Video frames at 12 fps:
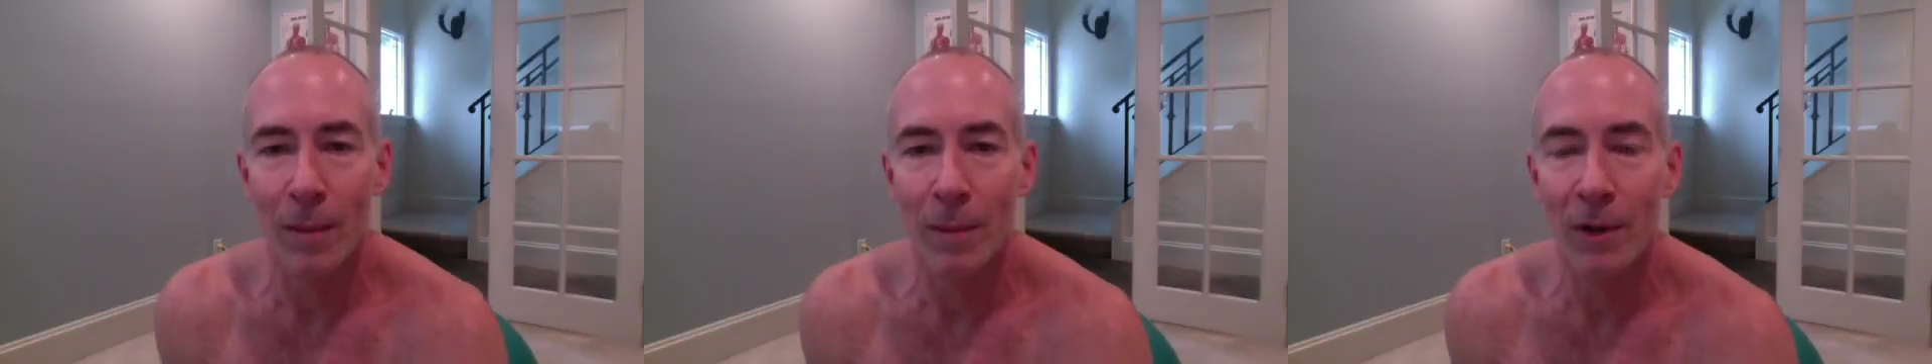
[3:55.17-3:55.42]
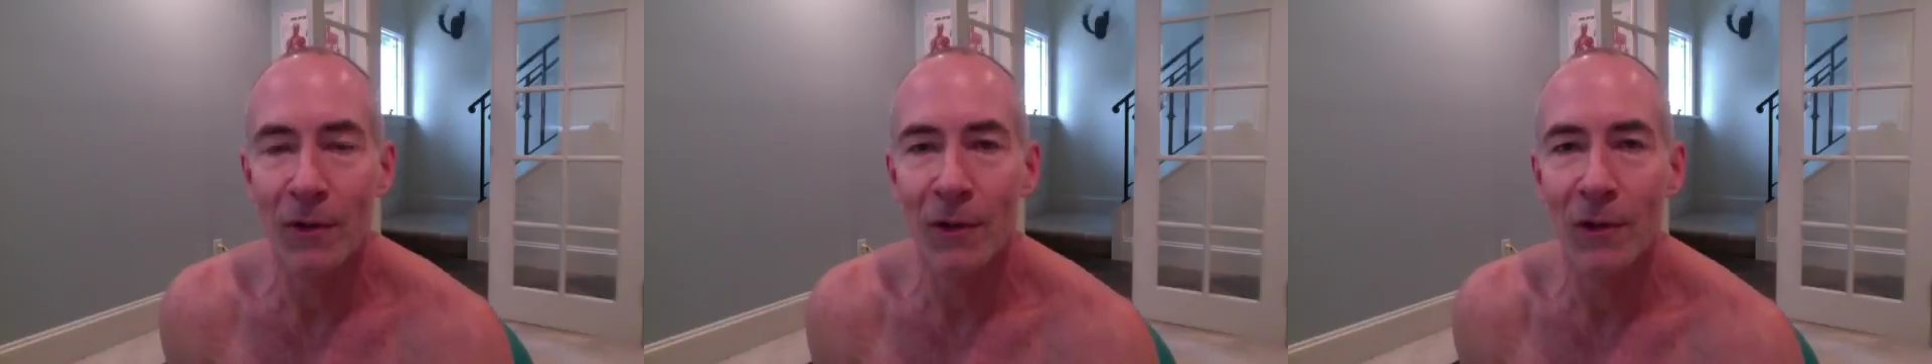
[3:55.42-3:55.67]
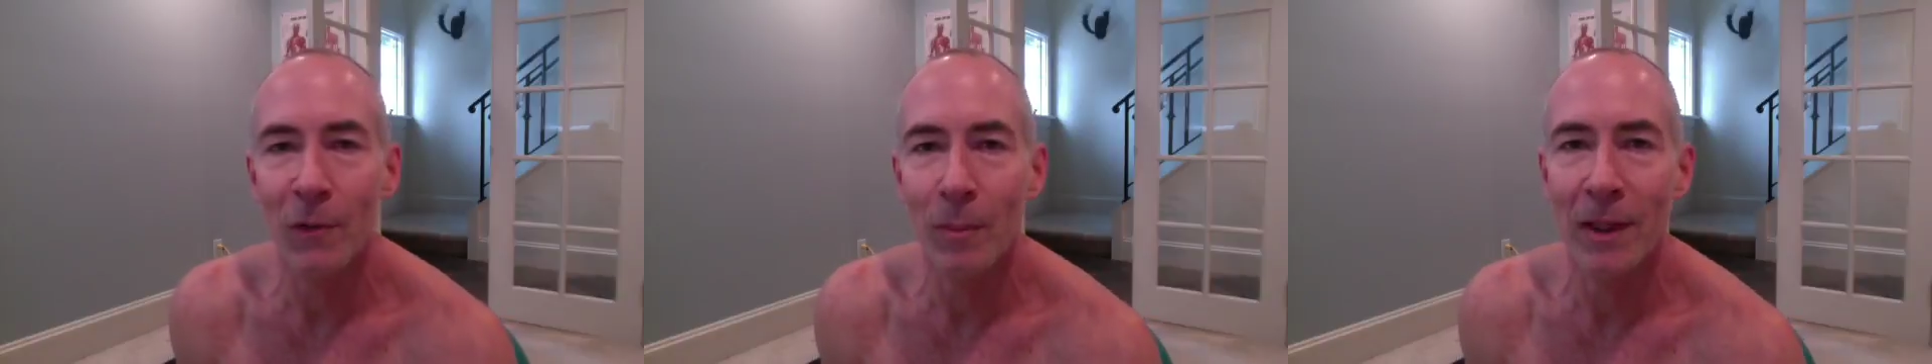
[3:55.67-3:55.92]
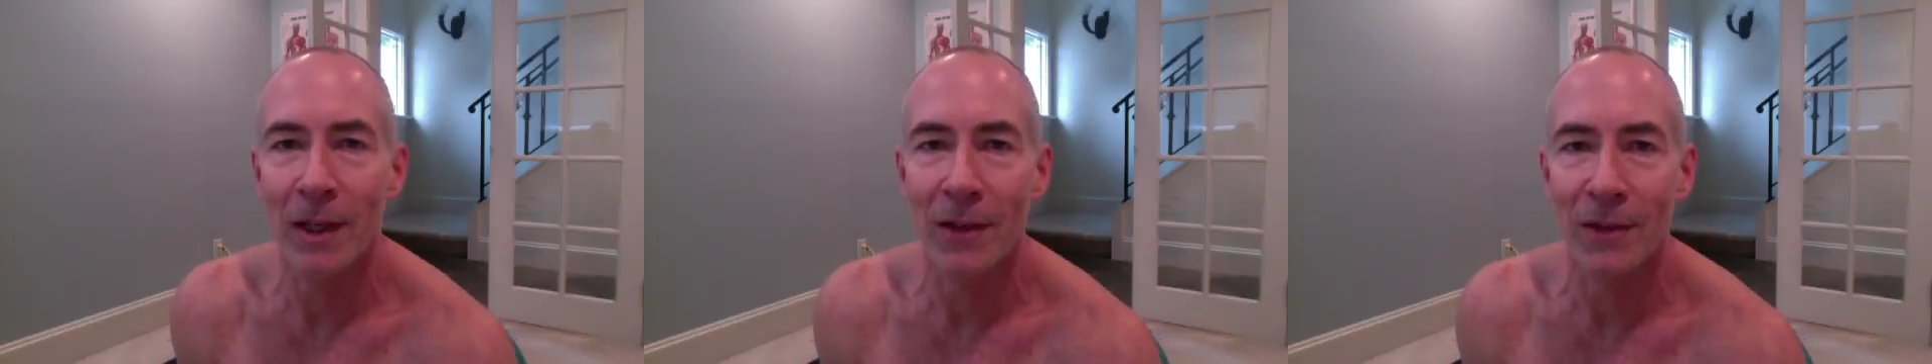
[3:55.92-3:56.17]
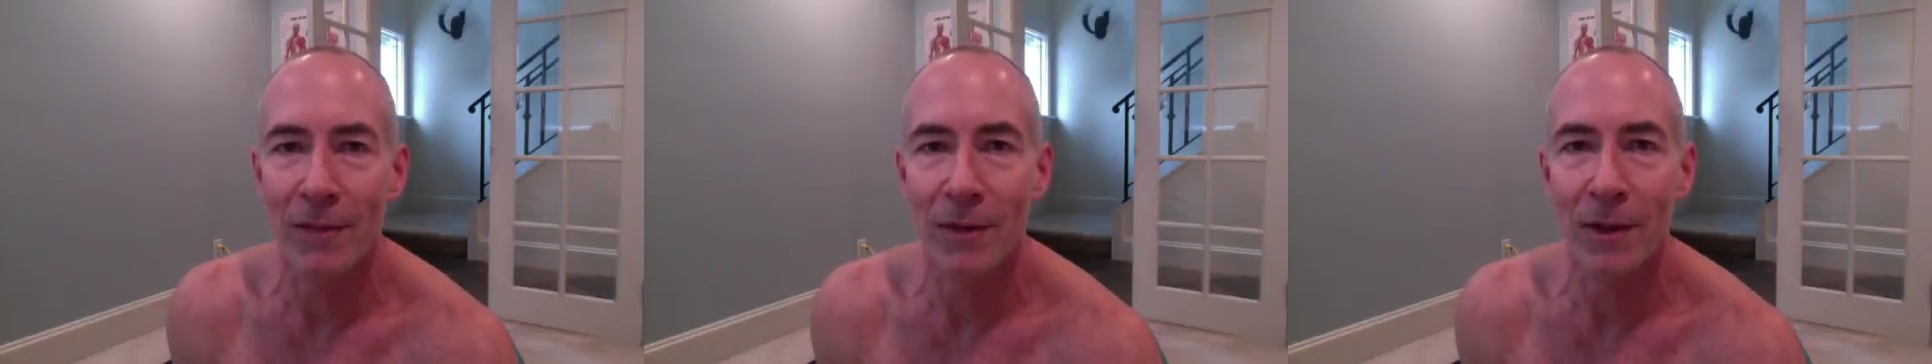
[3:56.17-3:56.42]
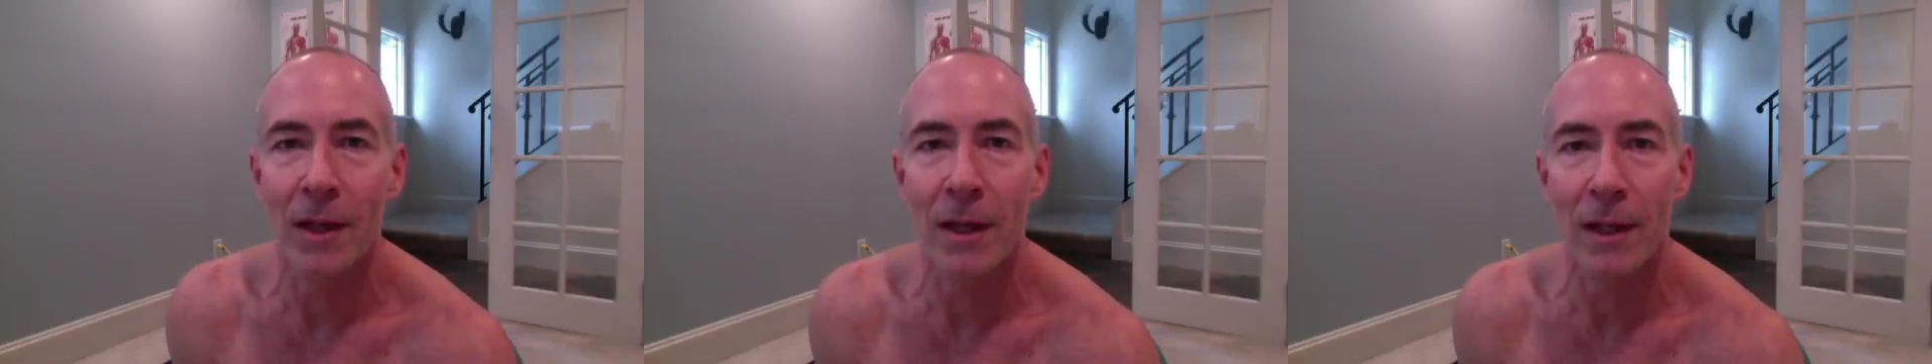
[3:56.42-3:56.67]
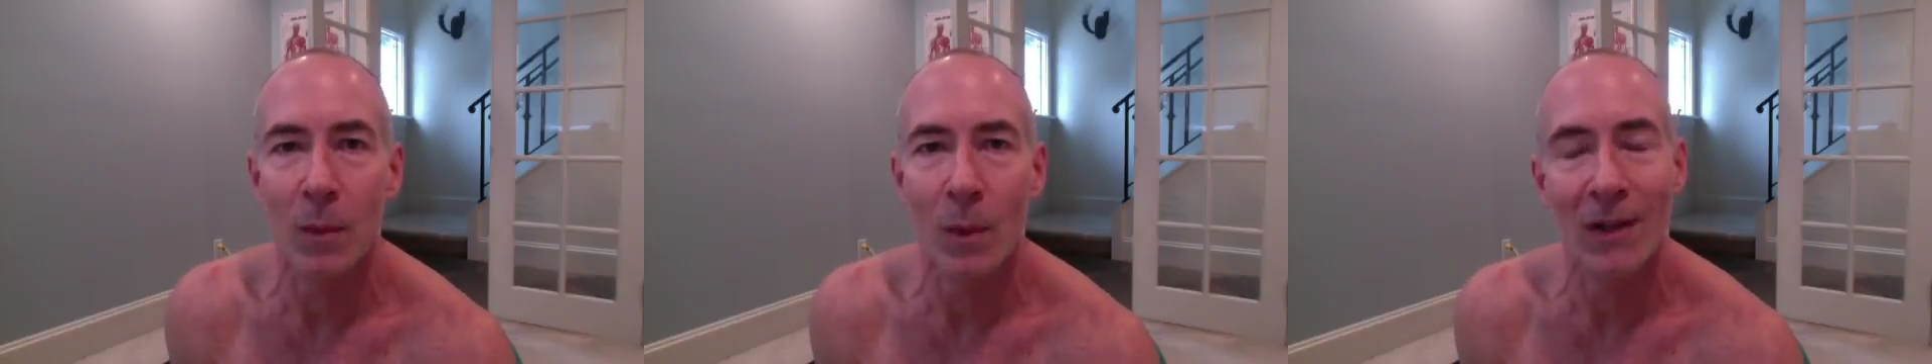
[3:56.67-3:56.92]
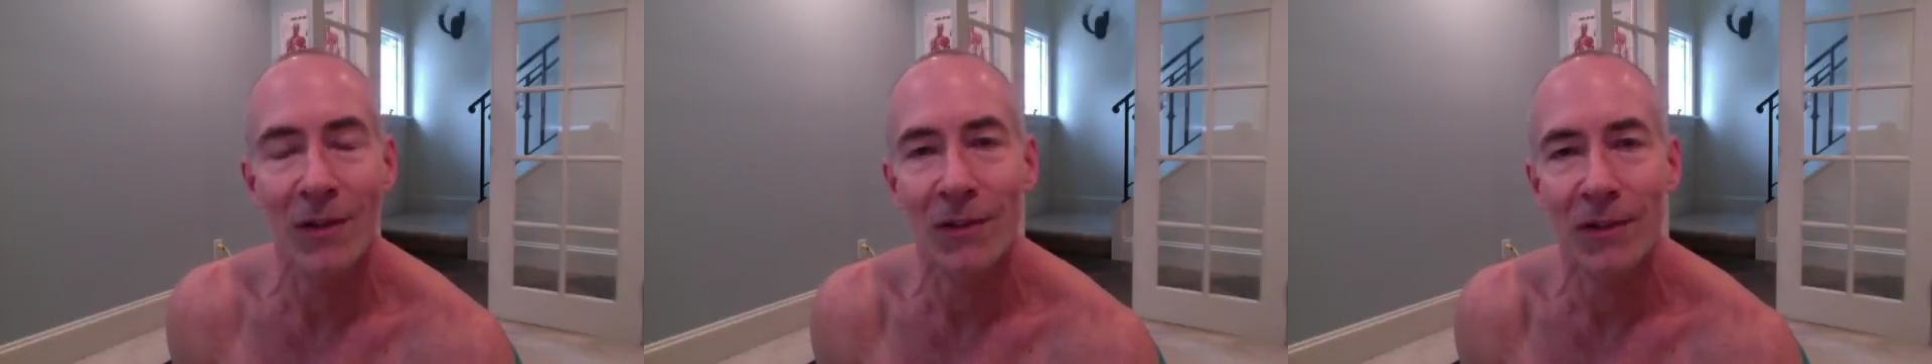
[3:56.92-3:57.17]
muscles because I feel like it
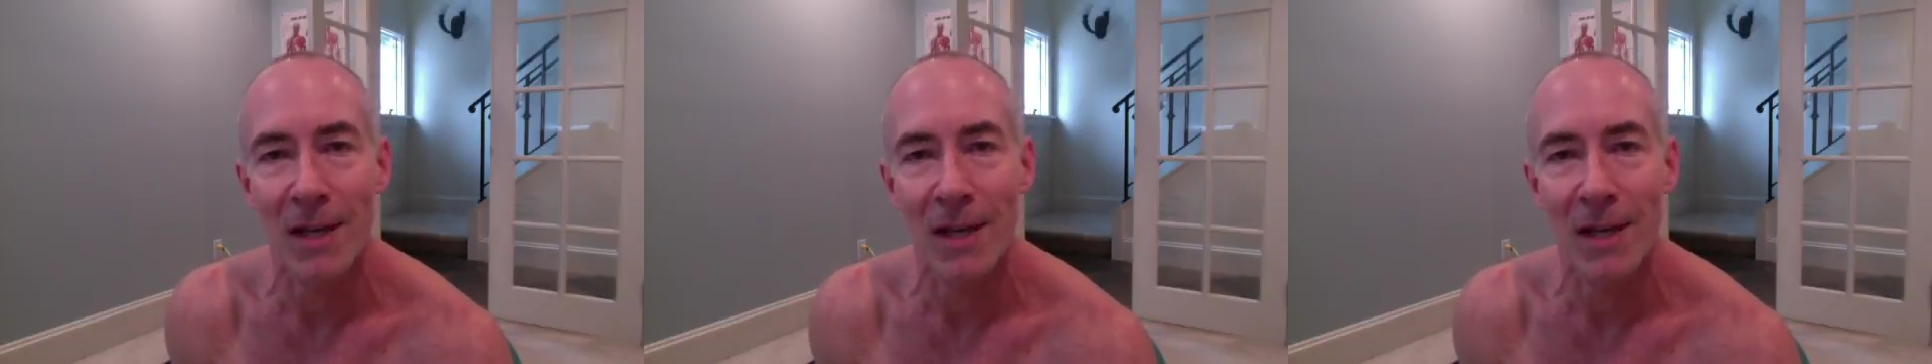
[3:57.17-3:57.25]
wastes